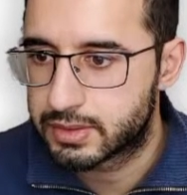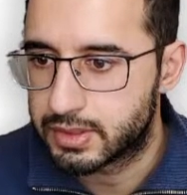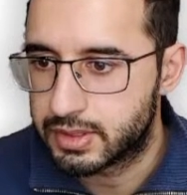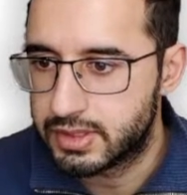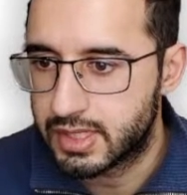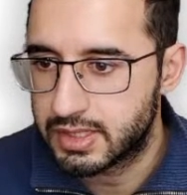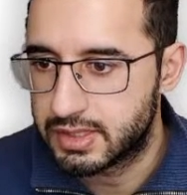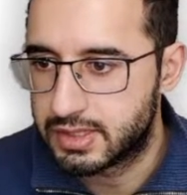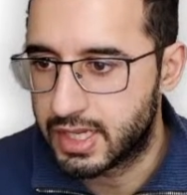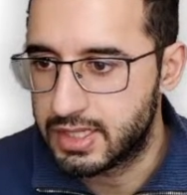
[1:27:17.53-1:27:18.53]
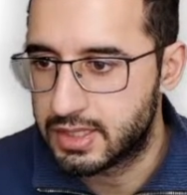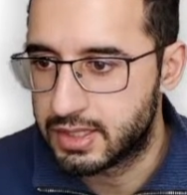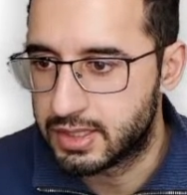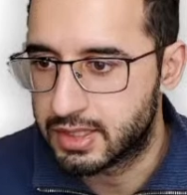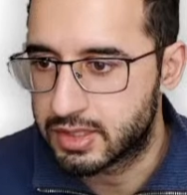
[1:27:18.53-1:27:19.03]
This has a date in
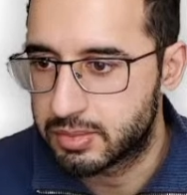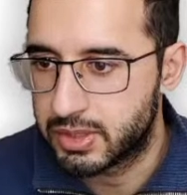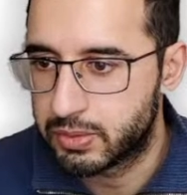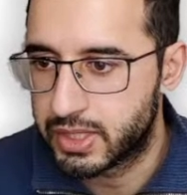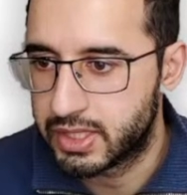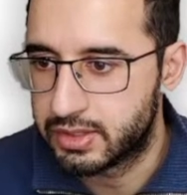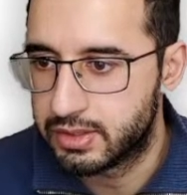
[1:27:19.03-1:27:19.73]
it, that's a bit weird.